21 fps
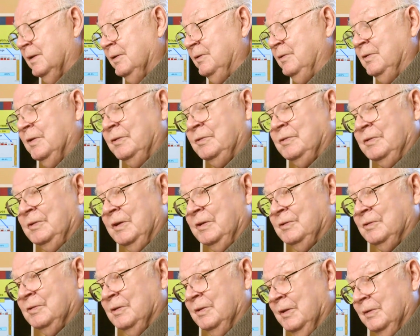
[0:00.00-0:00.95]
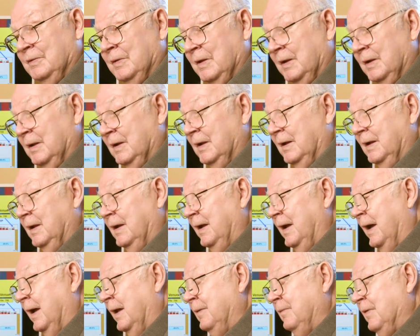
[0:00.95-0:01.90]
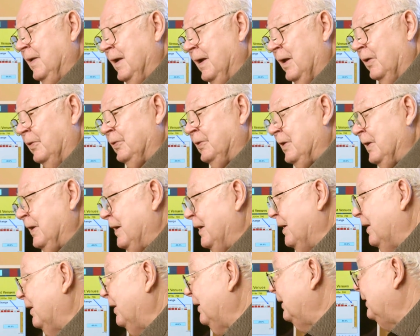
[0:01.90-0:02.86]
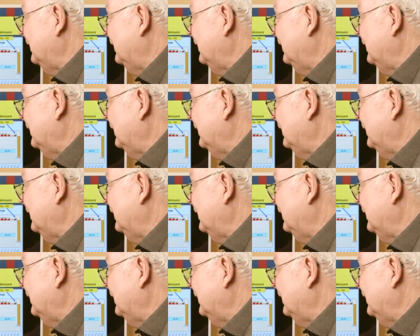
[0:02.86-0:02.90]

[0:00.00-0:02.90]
logistics and healthcare,